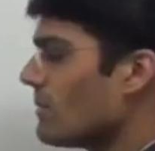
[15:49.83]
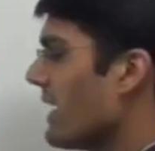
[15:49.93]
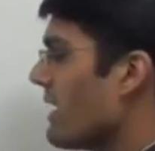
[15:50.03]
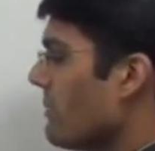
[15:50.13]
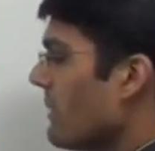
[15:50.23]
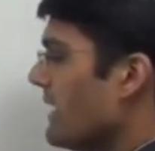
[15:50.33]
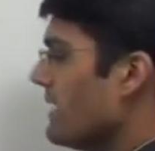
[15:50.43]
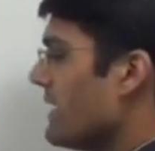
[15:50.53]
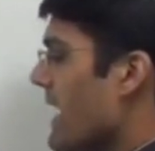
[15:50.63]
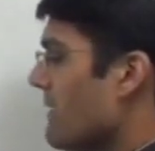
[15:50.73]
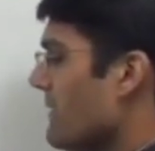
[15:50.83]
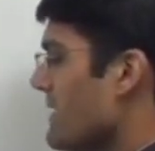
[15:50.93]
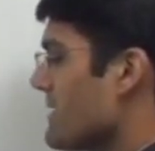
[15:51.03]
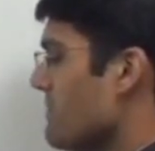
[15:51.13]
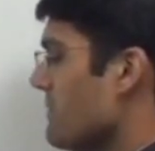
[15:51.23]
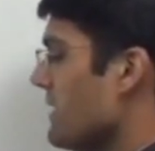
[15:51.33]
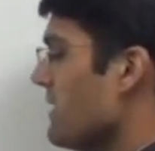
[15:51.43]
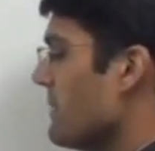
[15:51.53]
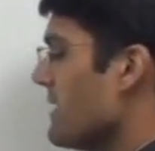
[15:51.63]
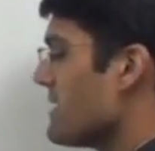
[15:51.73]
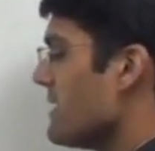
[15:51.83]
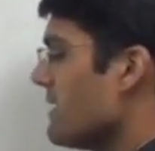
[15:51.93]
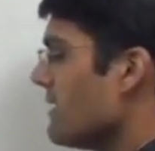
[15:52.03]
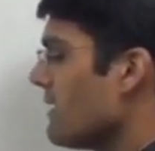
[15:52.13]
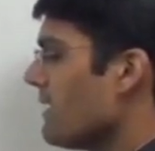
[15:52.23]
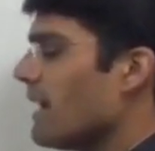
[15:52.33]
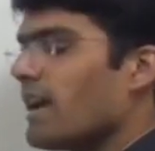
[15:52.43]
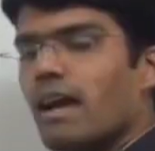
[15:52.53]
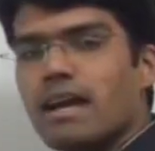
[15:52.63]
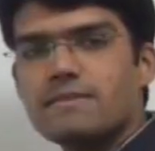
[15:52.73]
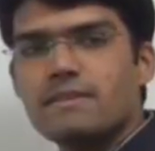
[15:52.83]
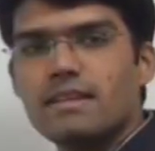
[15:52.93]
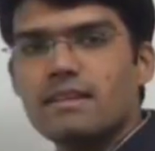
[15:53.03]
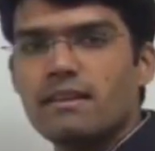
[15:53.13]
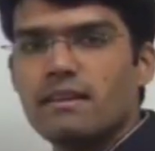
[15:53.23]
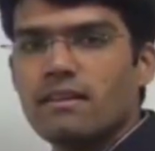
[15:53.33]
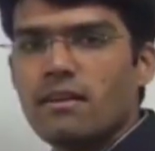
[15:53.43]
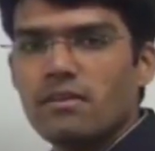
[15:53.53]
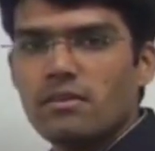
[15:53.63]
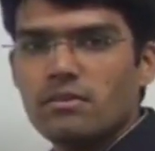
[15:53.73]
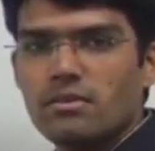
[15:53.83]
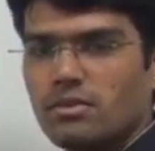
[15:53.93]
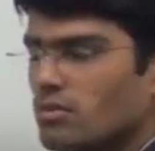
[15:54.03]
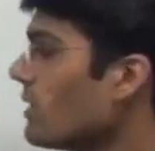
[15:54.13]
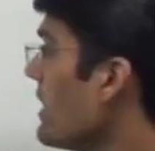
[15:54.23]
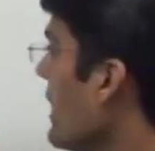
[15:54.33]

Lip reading: So by combining that, we can simply replace here as E greater than or equal to U.